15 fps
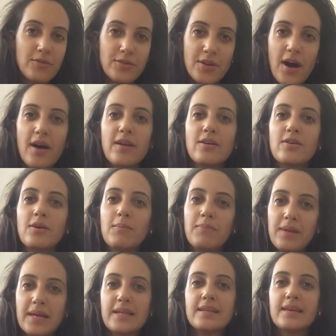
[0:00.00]
not
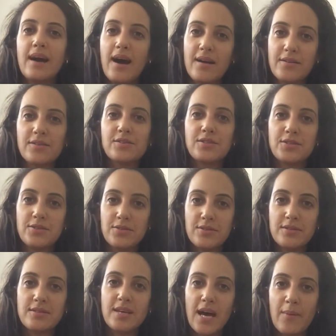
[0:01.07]
completely
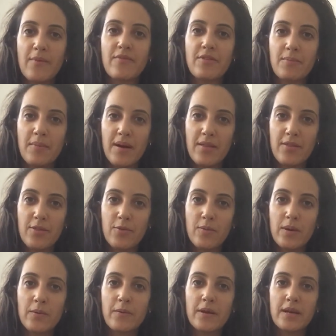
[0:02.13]
understood time of the month,
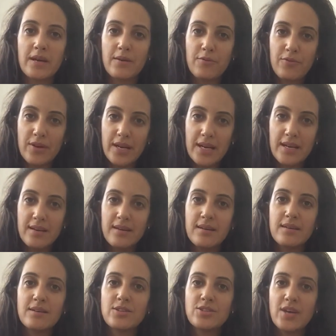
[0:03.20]
where we can really
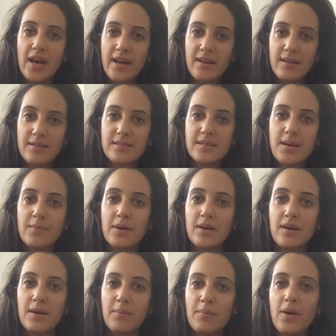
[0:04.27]
channel some
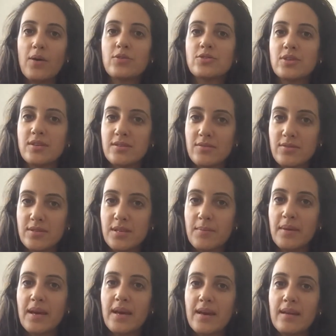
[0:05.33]
emotions or some
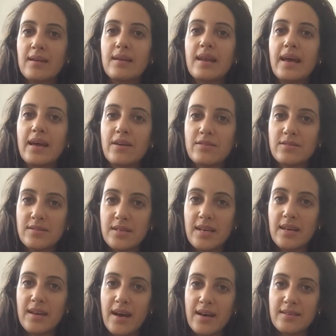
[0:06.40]
hidden layers
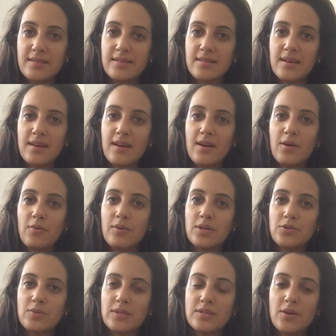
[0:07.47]
in us
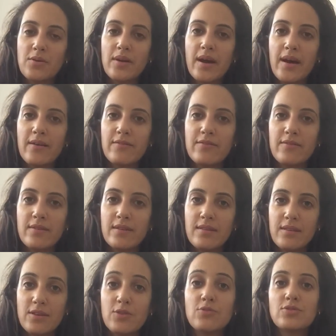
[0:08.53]
which we don't have
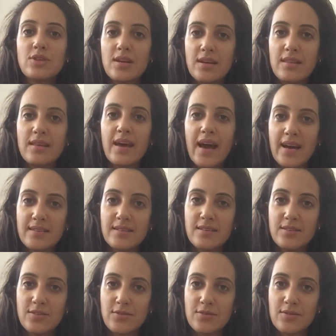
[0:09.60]
usually the
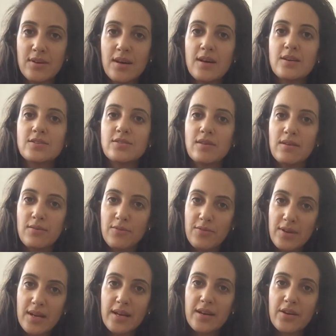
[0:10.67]
access to. So I
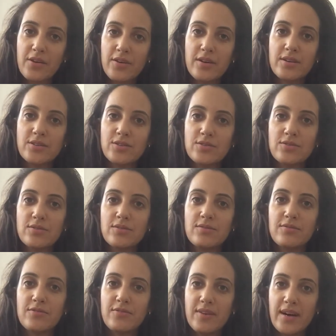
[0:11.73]
really encourage you to
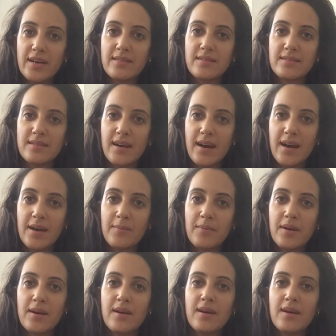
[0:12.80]
find the time